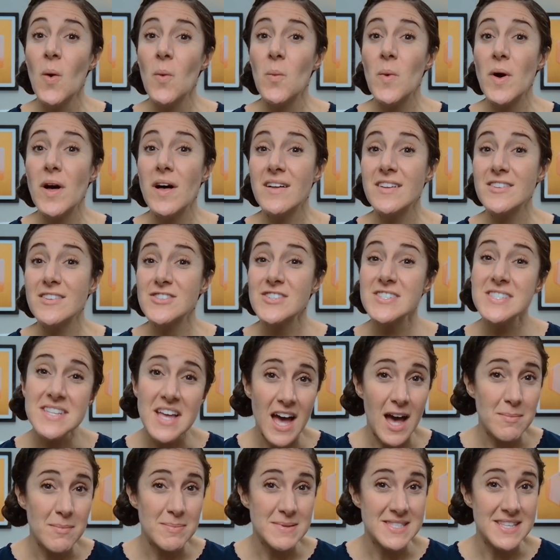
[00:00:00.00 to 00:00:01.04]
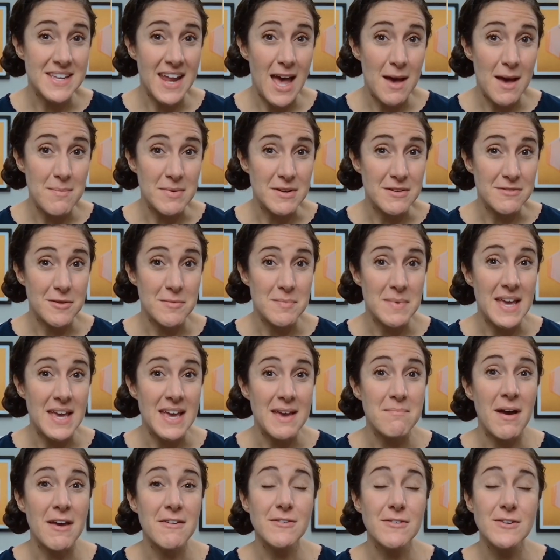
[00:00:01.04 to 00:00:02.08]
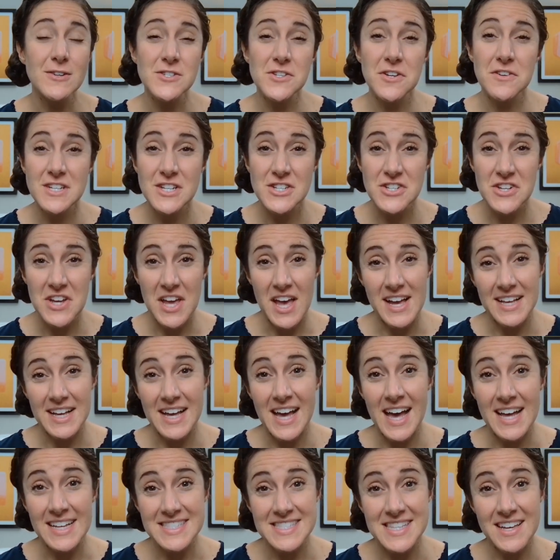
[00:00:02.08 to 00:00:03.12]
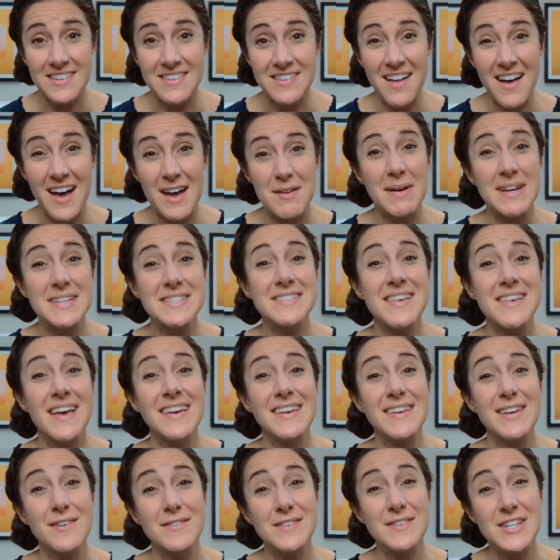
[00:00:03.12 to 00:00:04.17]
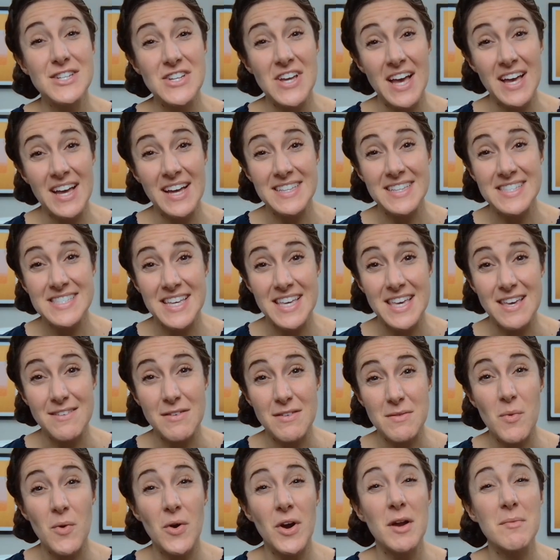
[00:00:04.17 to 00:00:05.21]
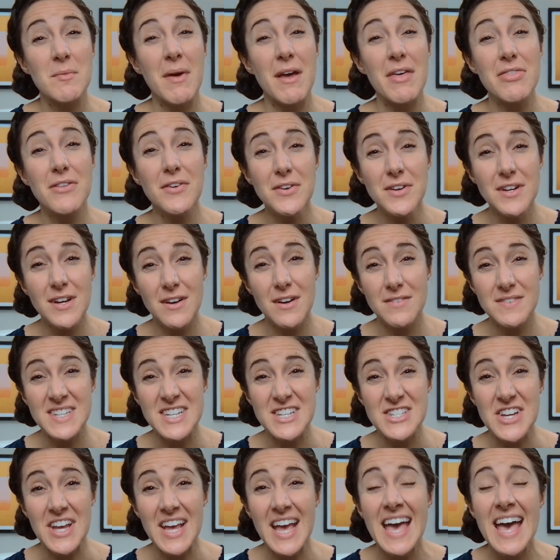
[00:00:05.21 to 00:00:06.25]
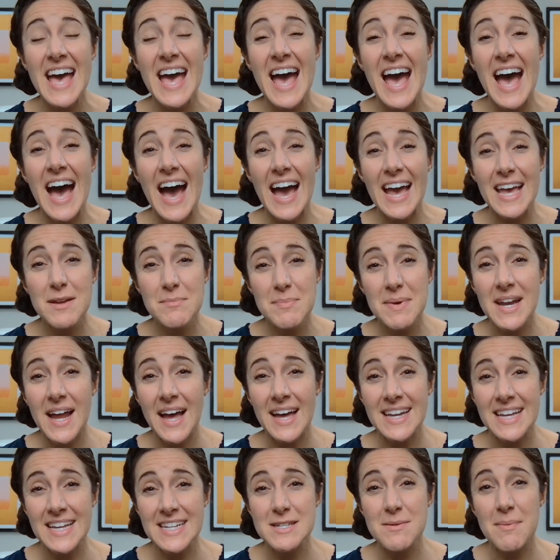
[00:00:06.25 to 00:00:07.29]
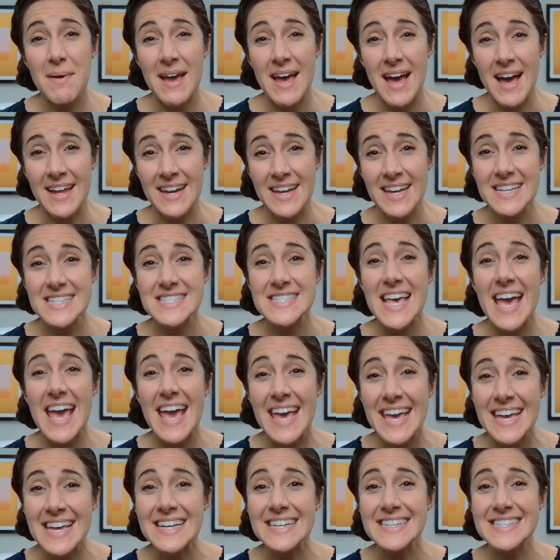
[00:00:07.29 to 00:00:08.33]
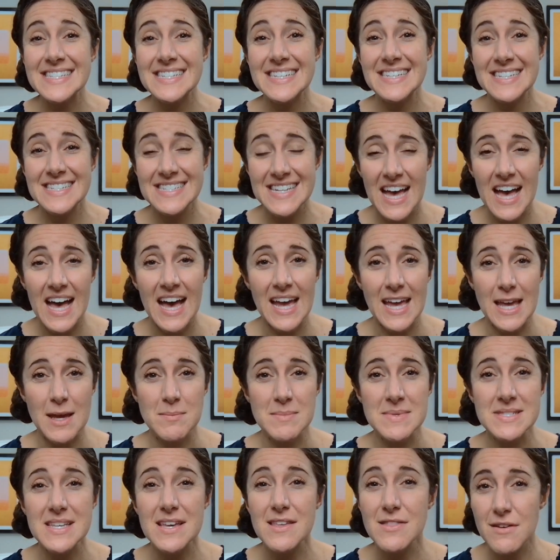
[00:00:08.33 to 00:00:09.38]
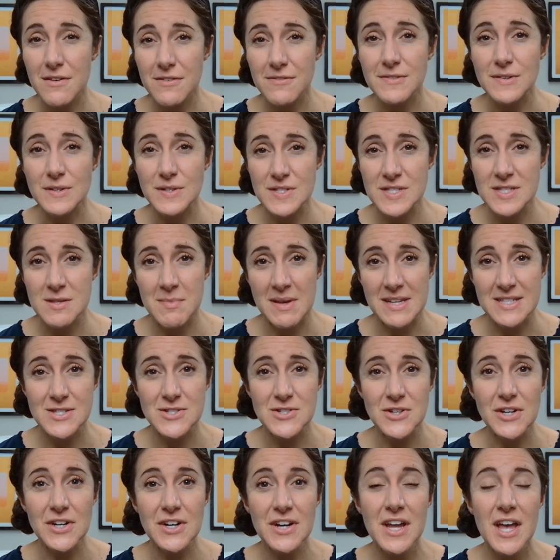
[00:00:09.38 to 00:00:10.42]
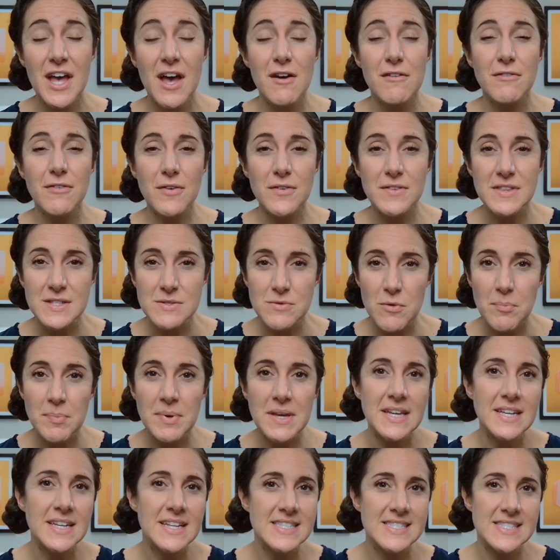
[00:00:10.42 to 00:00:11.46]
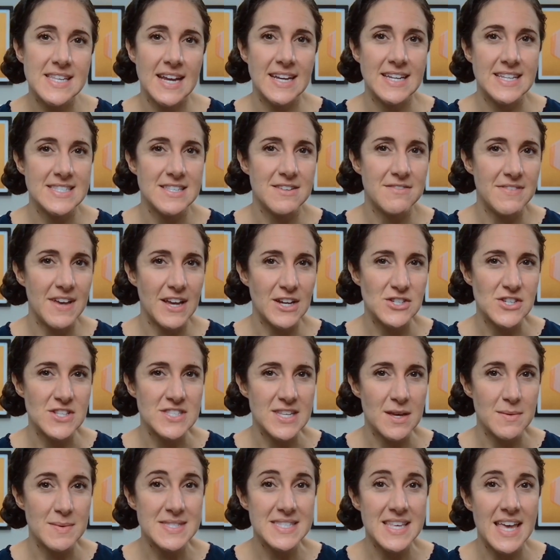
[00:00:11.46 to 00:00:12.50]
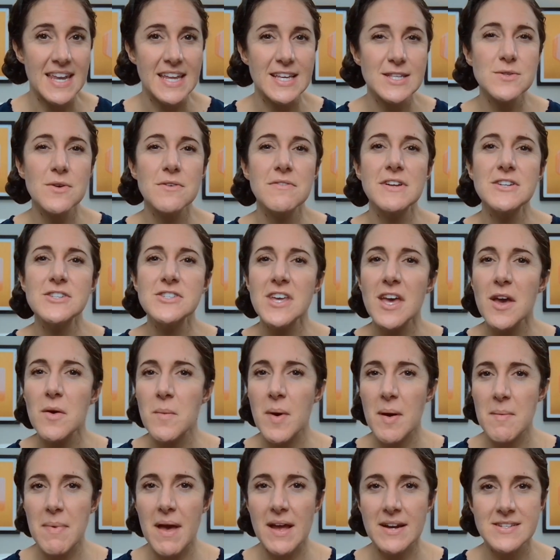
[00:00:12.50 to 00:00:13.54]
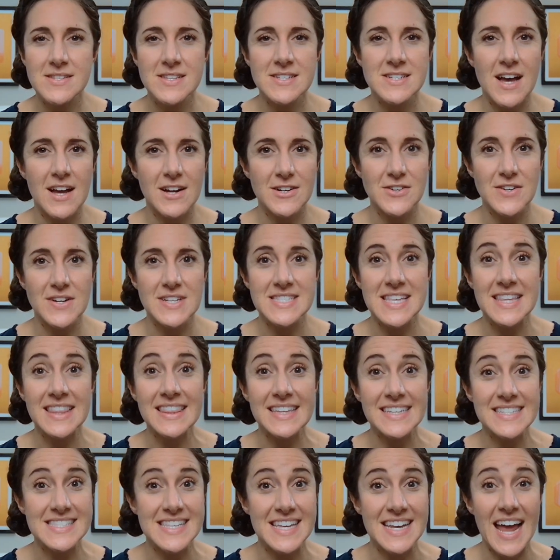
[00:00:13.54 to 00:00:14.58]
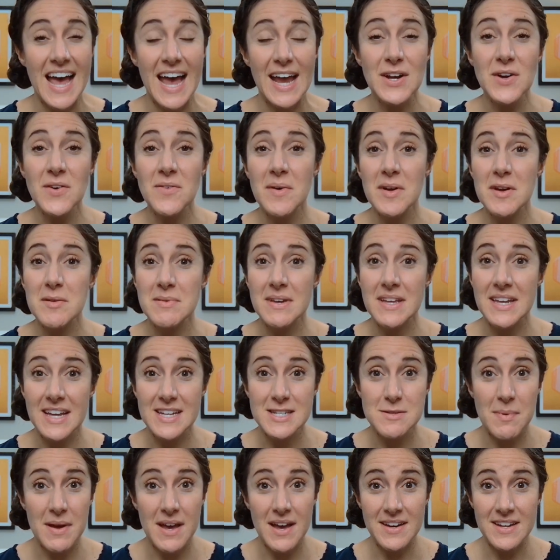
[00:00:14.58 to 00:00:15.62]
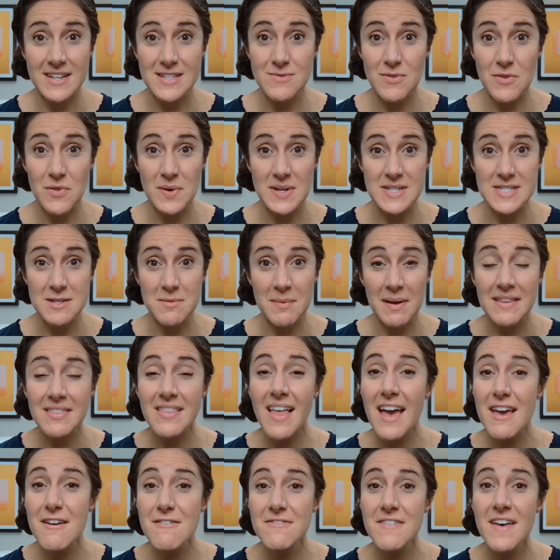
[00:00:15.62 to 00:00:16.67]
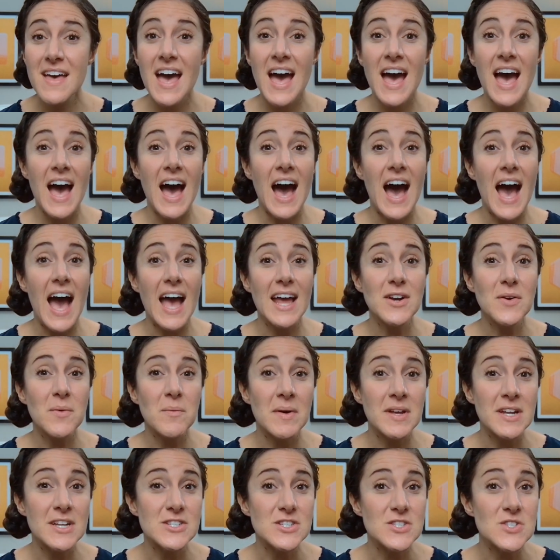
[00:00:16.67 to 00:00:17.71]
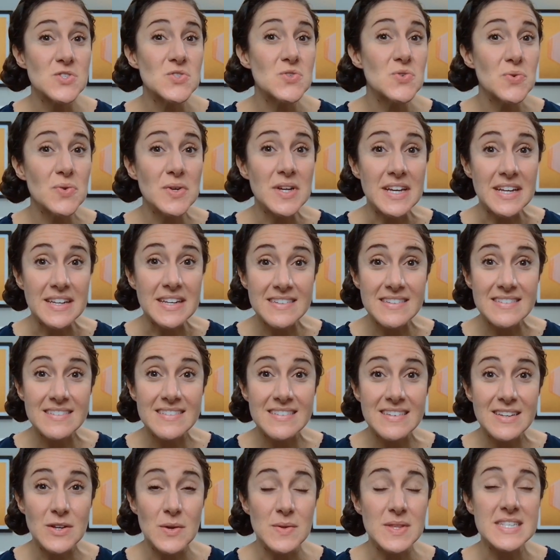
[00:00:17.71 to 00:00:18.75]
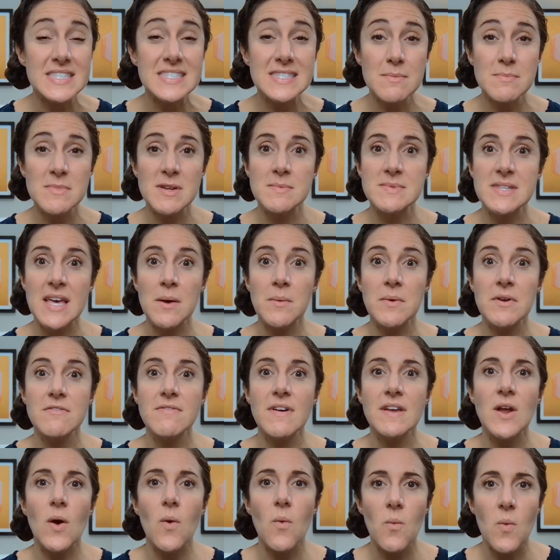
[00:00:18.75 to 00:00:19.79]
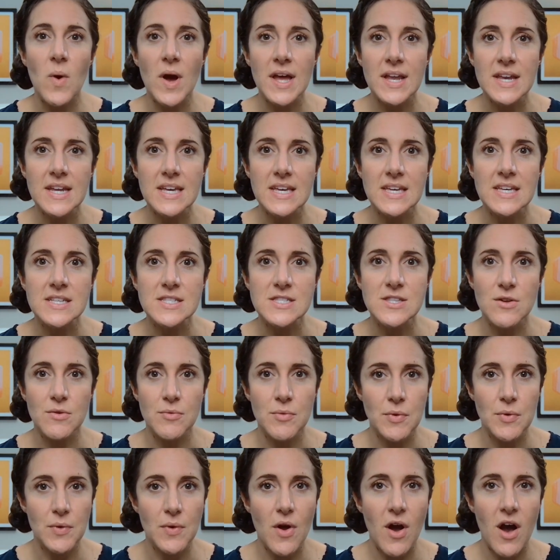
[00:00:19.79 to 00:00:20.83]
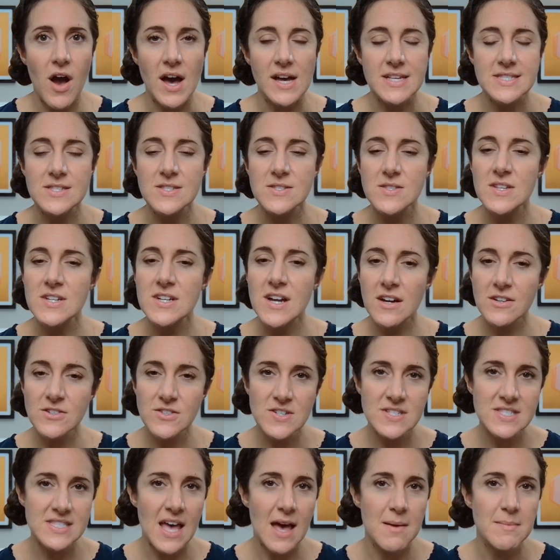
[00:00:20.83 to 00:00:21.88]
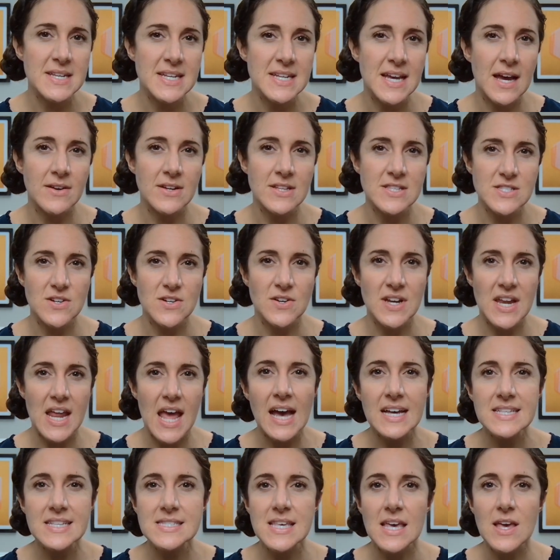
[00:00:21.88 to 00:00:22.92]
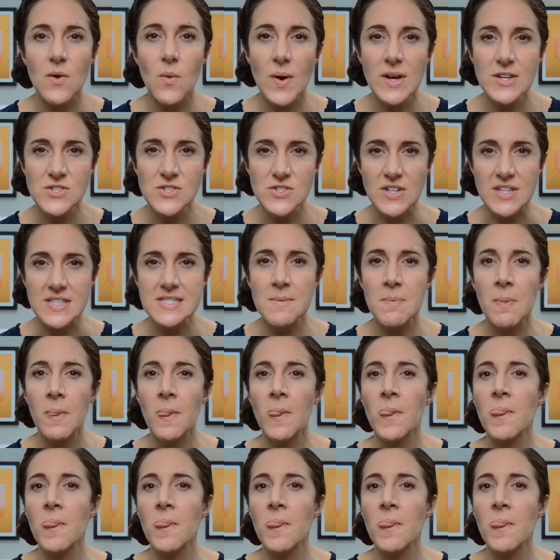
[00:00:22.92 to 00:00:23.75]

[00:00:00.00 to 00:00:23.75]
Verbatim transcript: Well, just the opposite happened for me. My first year of teaching, I got sick a lot. My second year of teaching, I got sick even more. And my third year of teaching, I had been on antibiotics eight times in the first semester for these repeated sinus infections I was getting. So eventually I went back to the doctor and I said, listen, I don't want to be on antibiotics for the rest of my life. I don't want to just treat, you know, the symptoms. I want to find out what is the root cause. And so the doctor sat me down and started asking questions.